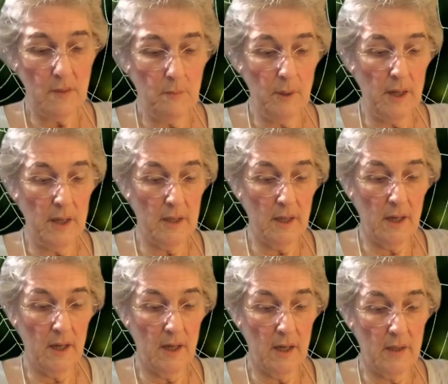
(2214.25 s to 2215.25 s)
but
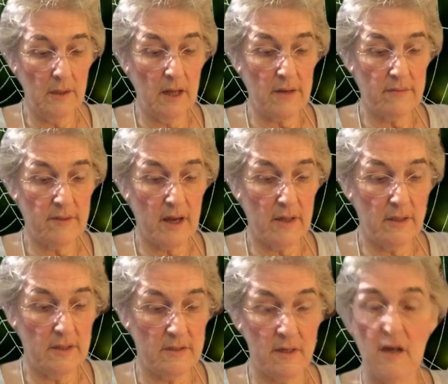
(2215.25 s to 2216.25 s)
a lot of that
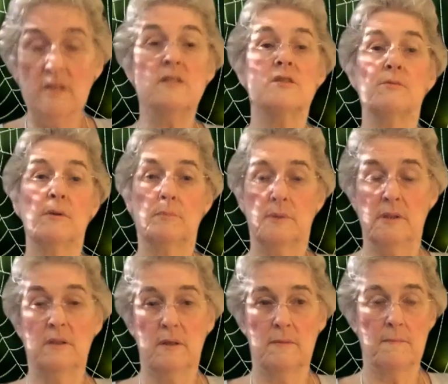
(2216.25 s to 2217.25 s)
is not scripted.